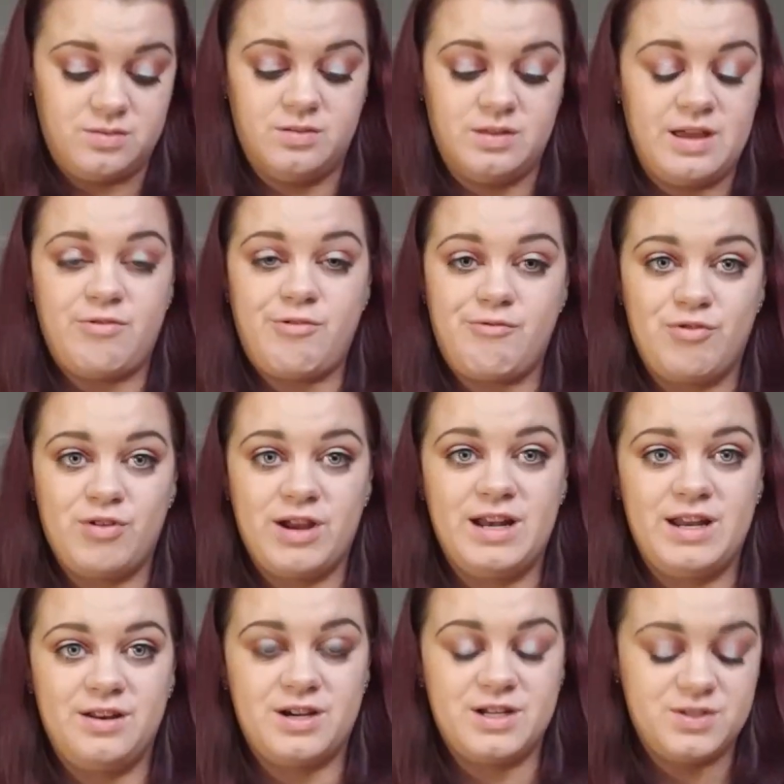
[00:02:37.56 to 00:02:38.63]
They're a
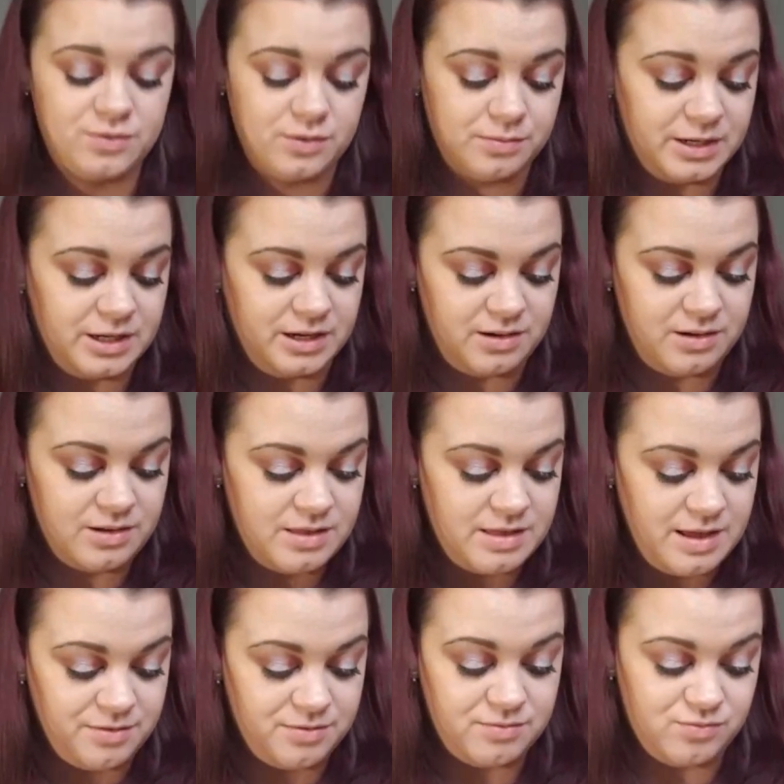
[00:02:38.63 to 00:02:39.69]
really nice formula.
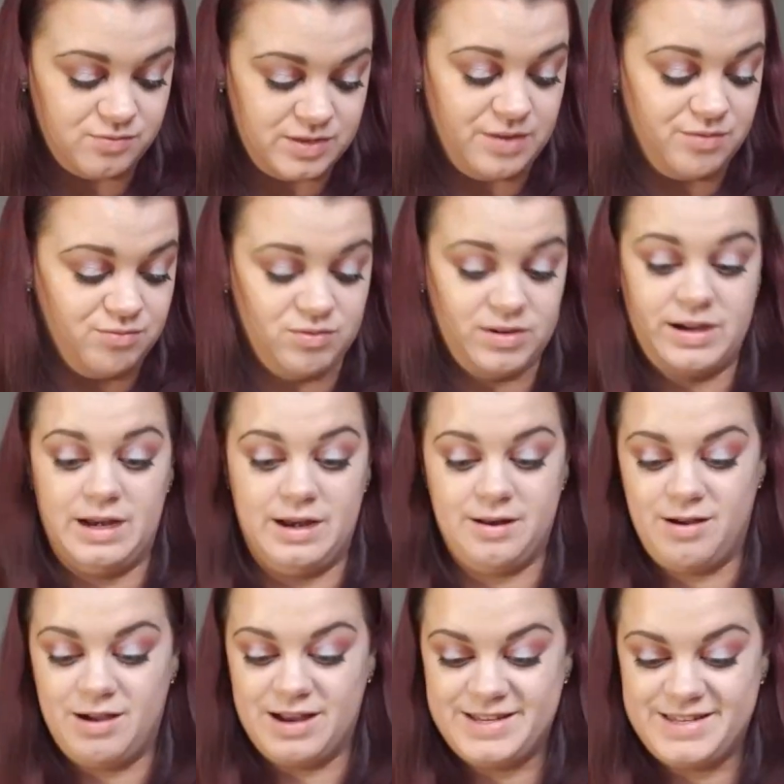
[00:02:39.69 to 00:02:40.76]
They're really
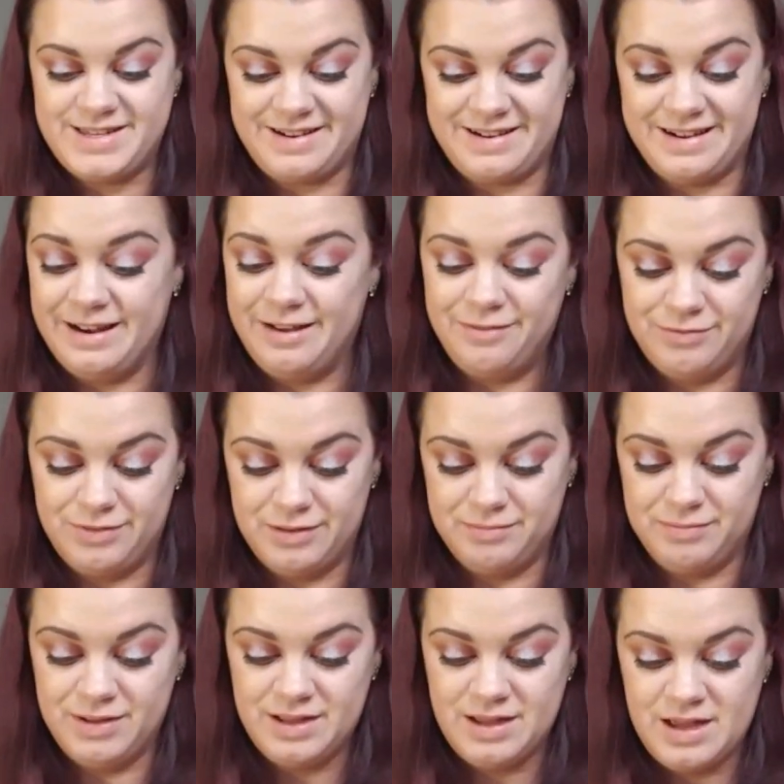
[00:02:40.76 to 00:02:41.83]
nice. I love
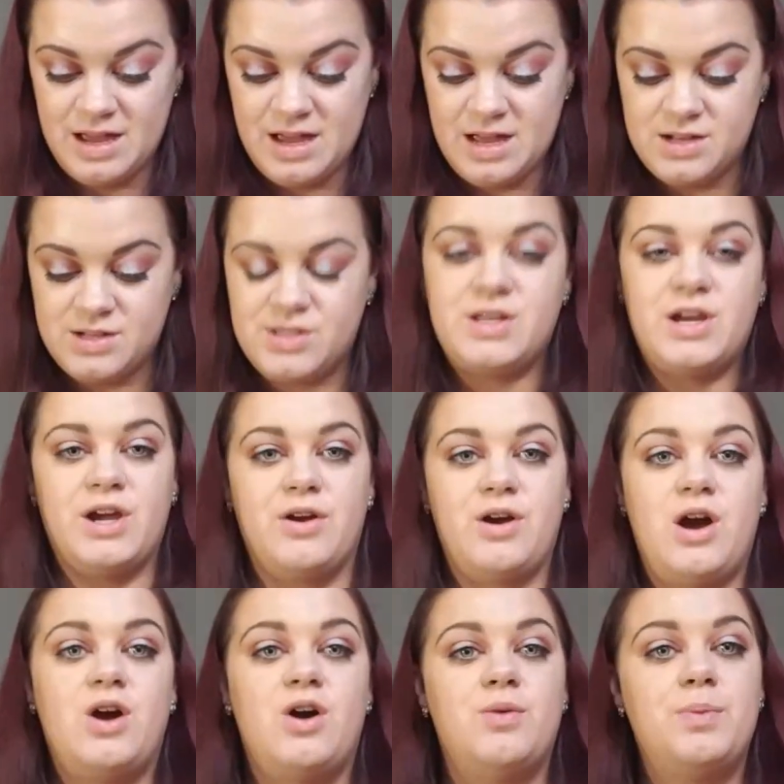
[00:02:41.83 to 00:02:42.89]
them. So
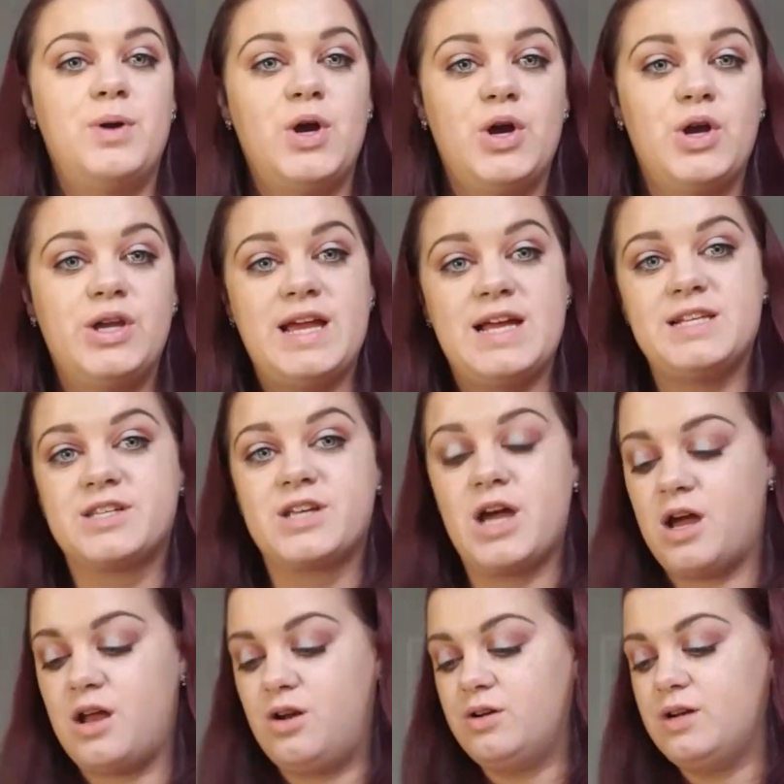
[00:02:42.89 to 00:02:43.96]
I'll put Yes
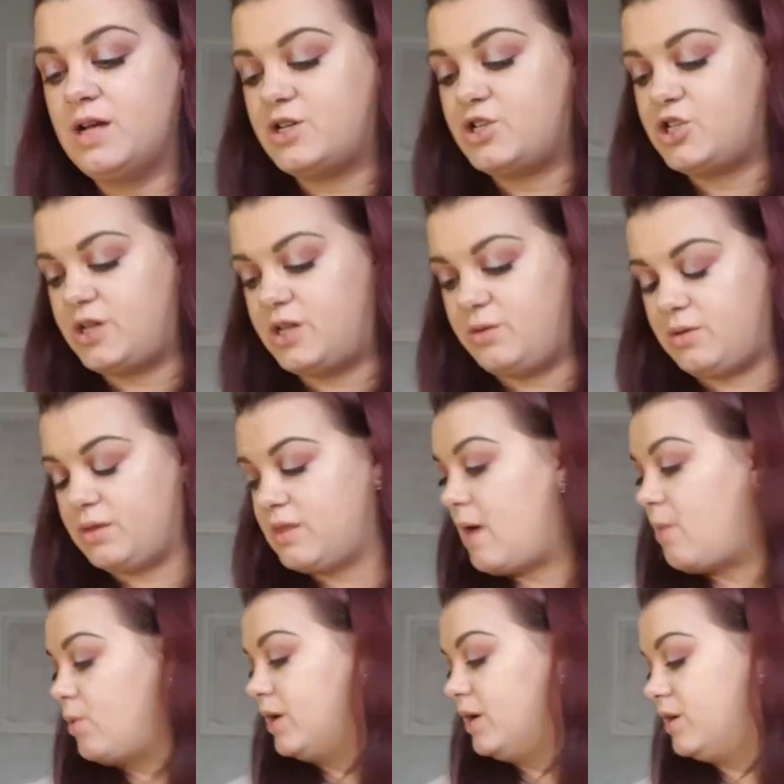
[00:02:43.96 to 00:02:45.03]
Girl on and show you what
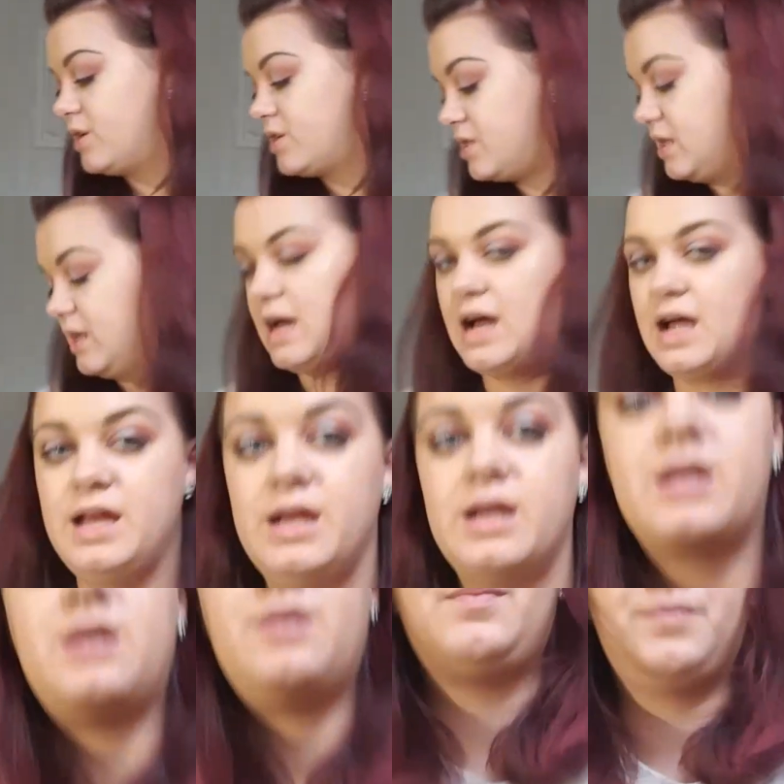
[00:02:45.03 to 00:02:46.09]
that one looks
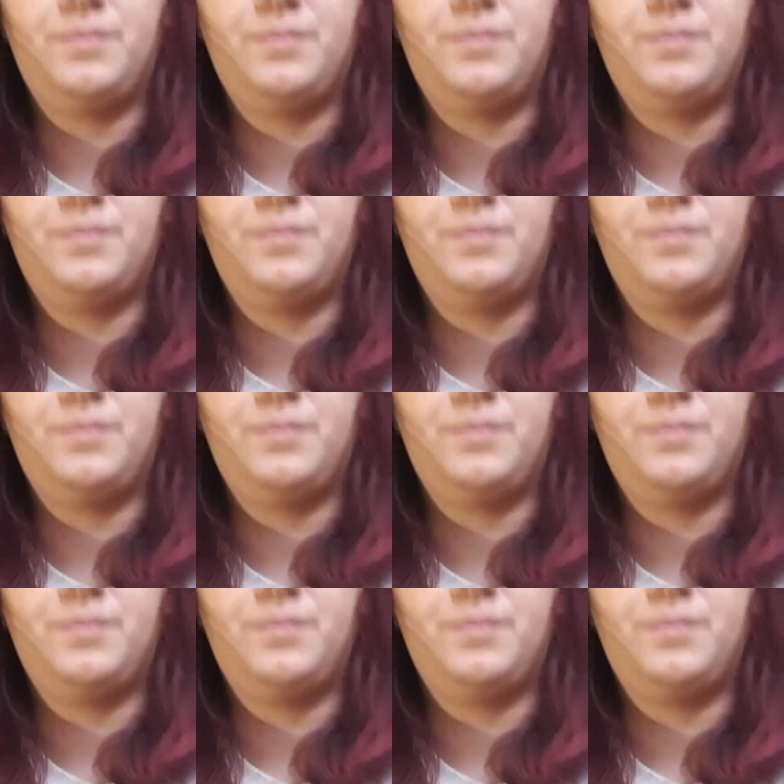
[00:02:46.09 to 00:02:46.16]
like.